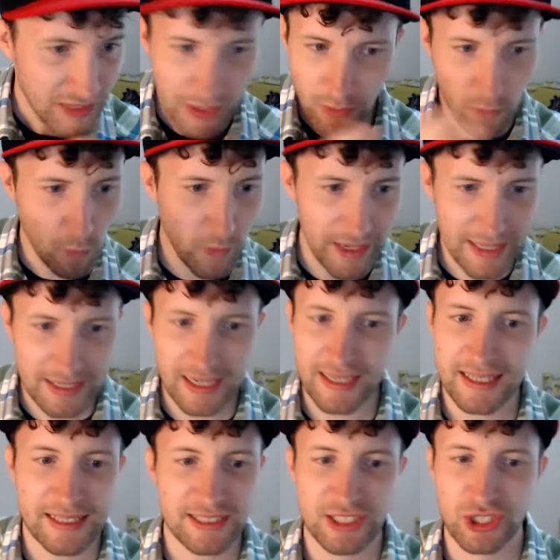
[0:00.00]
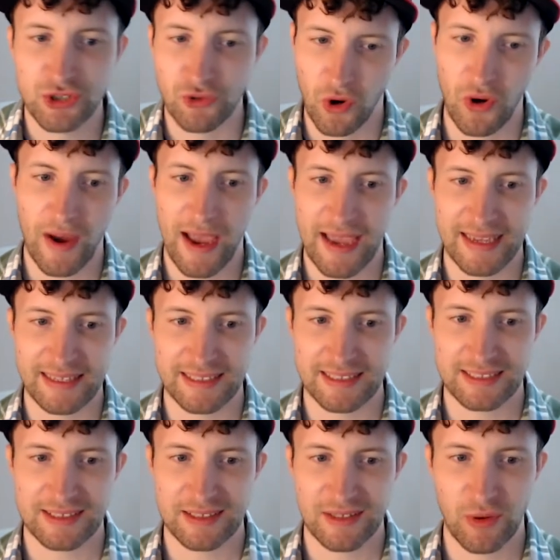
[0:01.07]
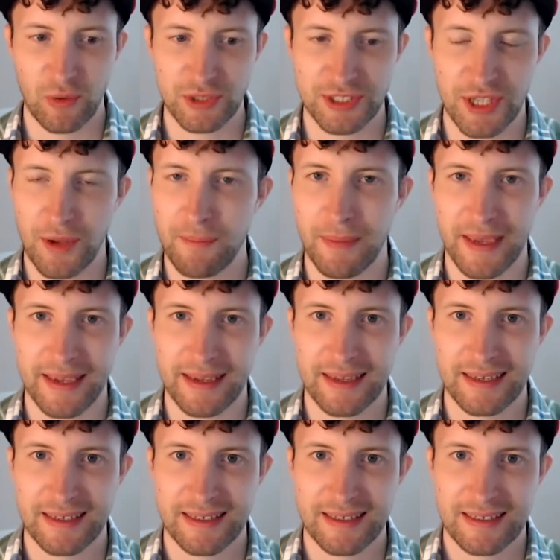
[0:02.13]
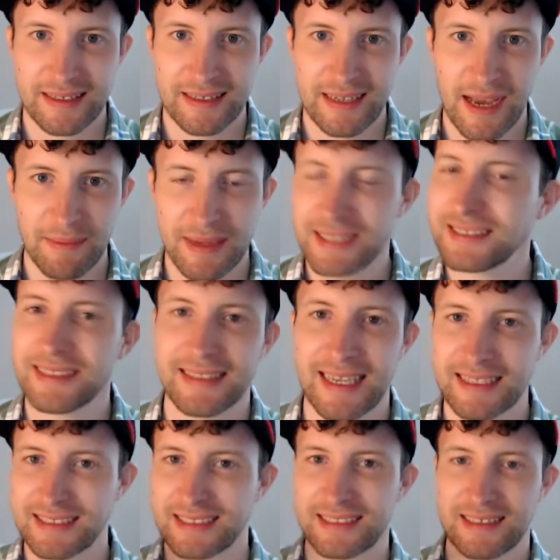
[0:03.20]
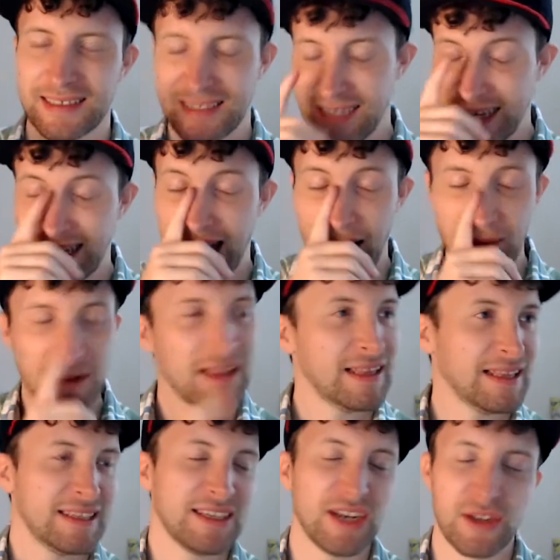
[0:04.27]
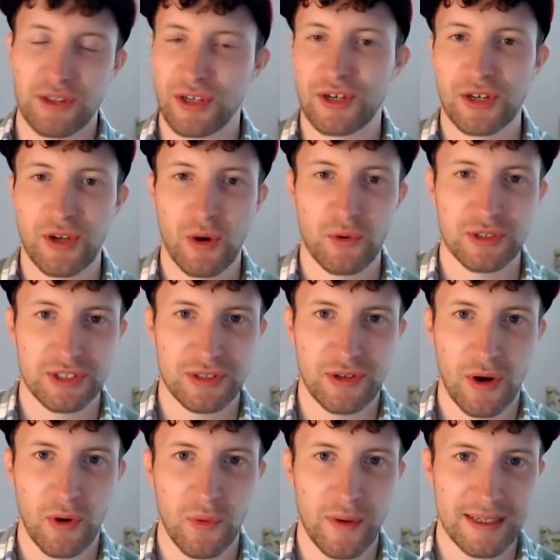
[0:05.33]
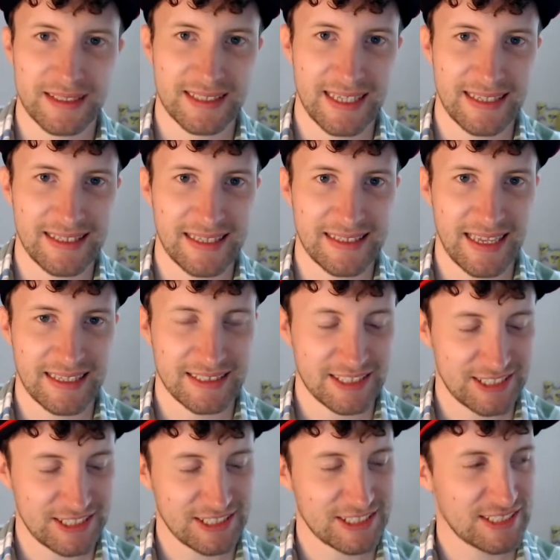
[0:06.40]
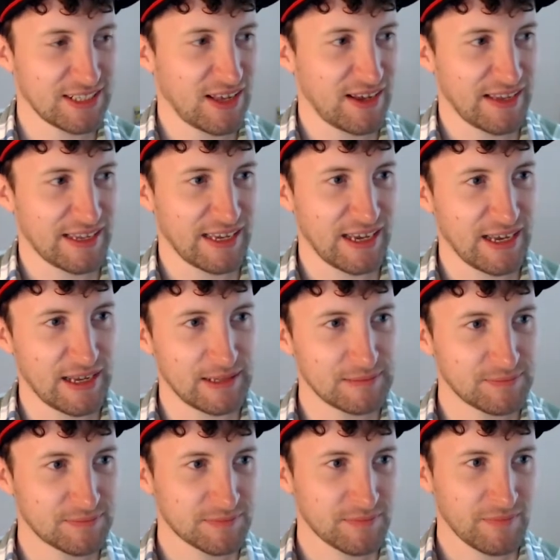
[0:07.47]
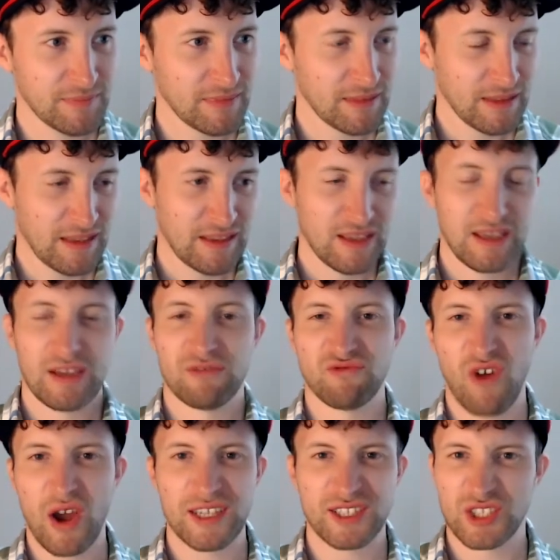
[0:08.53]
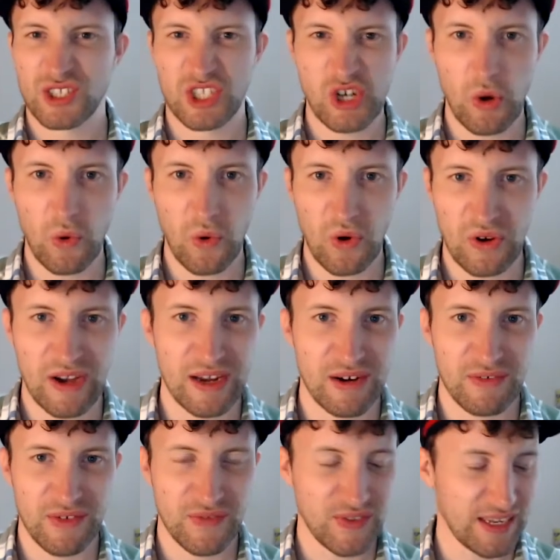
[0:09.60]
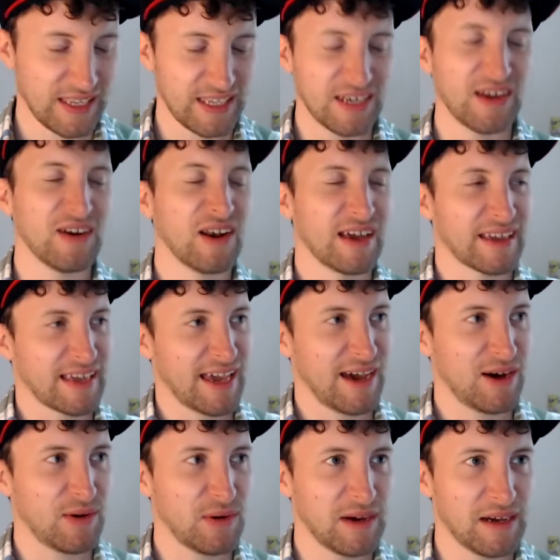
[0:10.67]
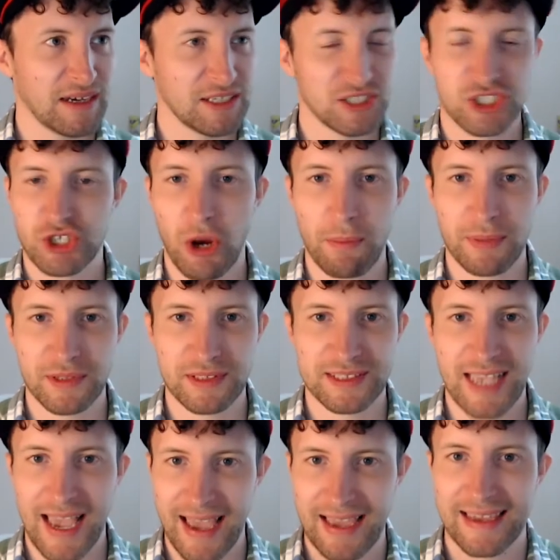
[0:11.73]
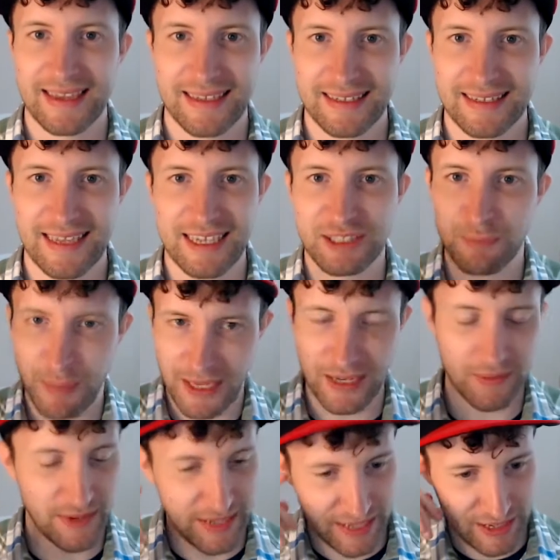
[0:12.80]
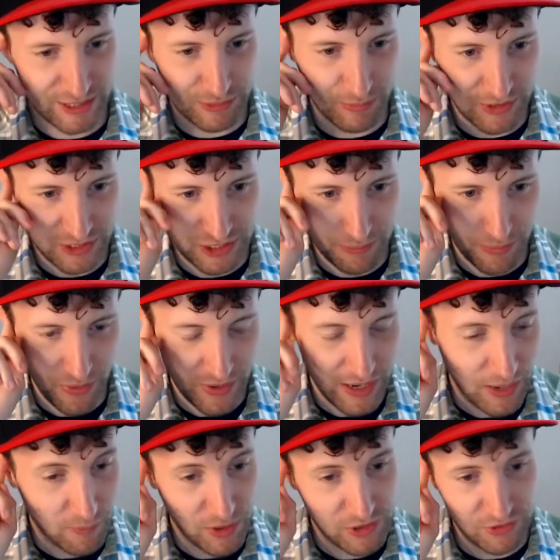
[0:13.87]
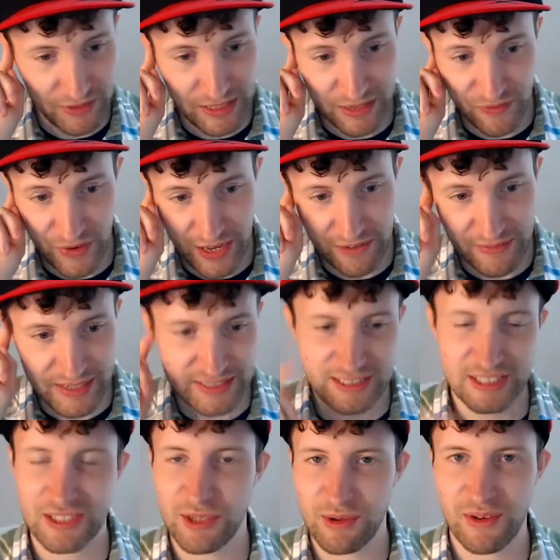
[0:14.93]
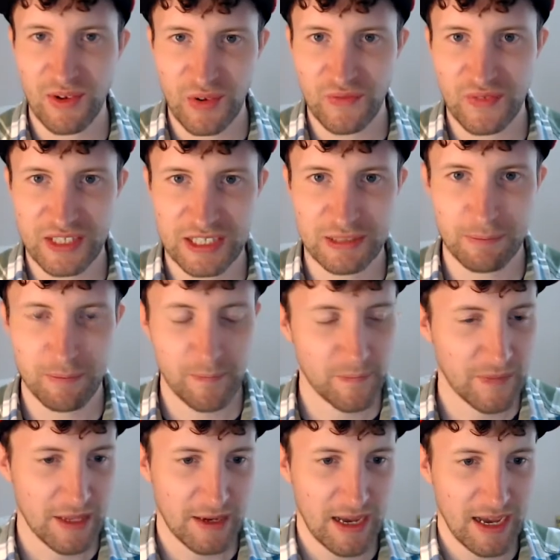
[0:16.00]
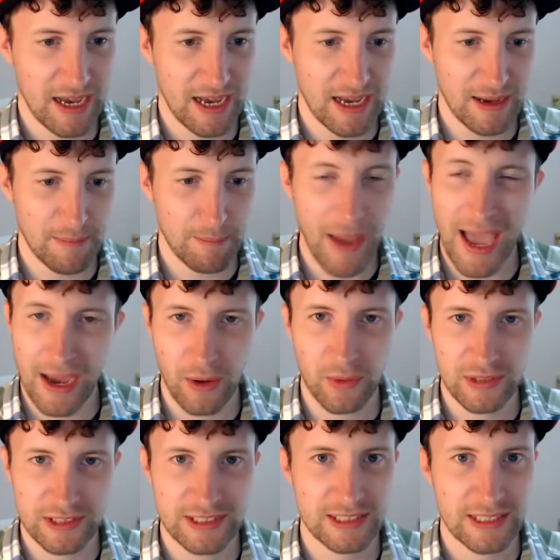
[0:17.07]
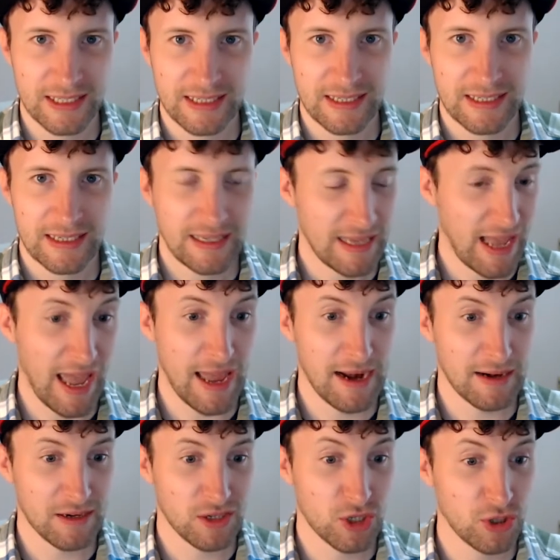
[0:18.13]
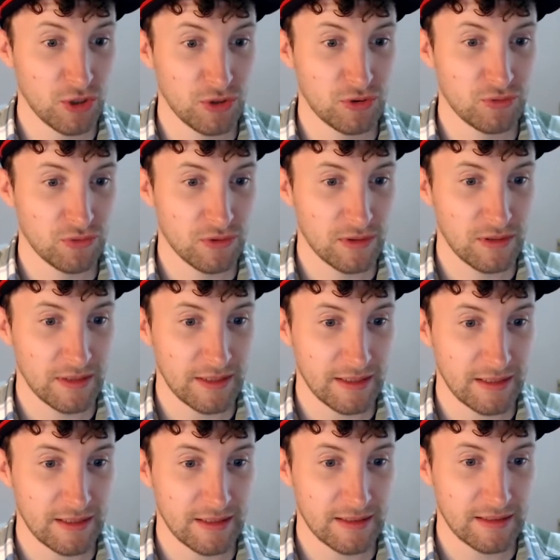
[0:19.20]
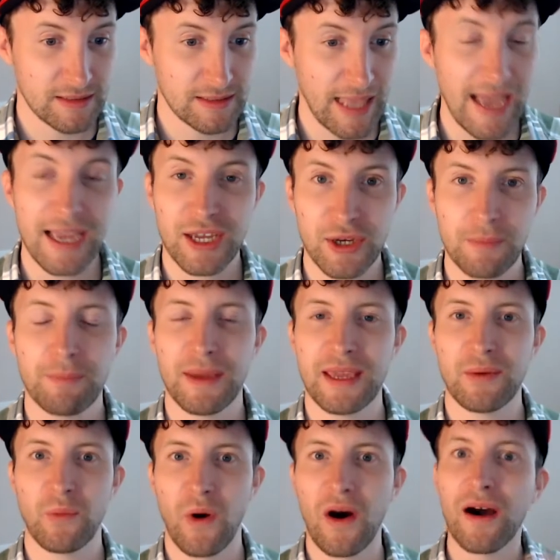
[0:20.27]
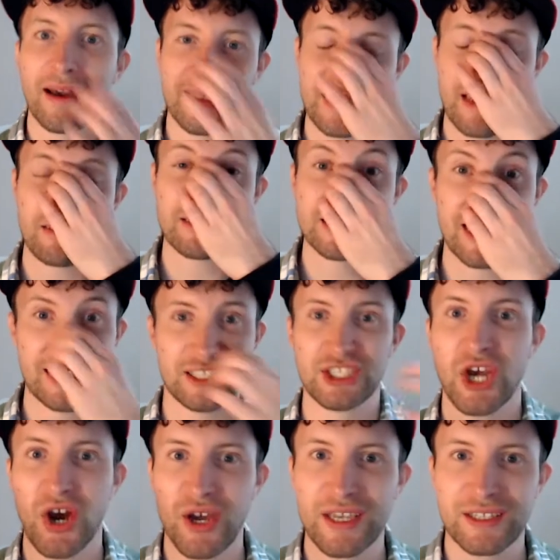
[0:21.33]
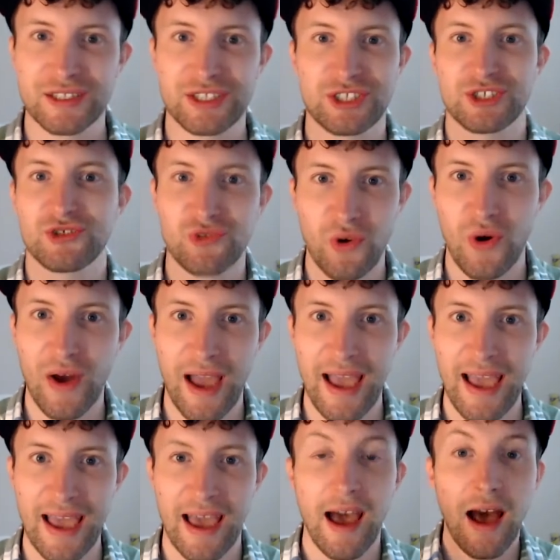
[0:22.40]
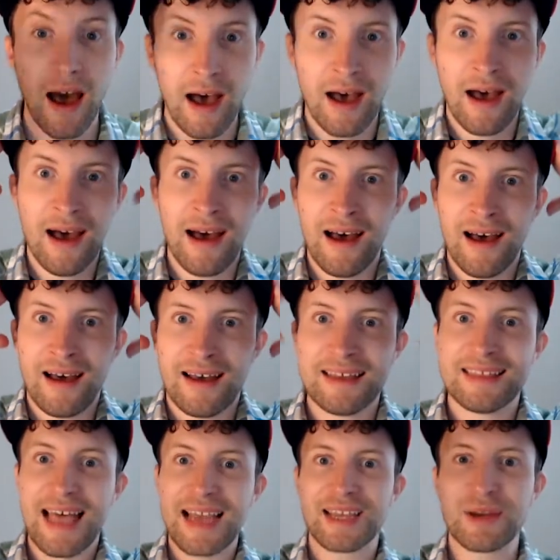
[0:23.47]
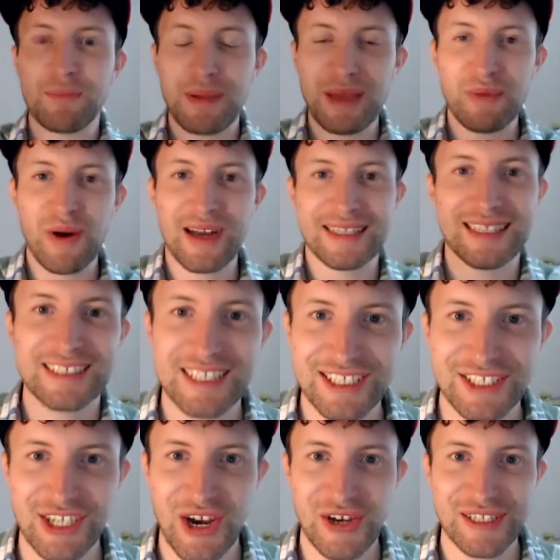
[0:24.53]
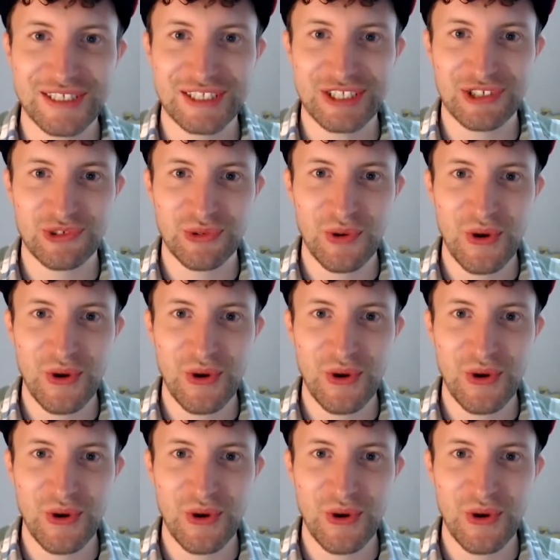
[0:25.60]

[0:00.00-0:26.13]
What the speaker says: Weirdly, his straw hat is also big. I'm guessing that's, you know, you could always say that that's just like writer's lore kind of a thing. You know, like how Chopper's hat gets big when he goes Monster Point. I'm wondering if here it is to do with Luffy's powers. And that could be why there is a giant straw hat. That could be why there's a giant straw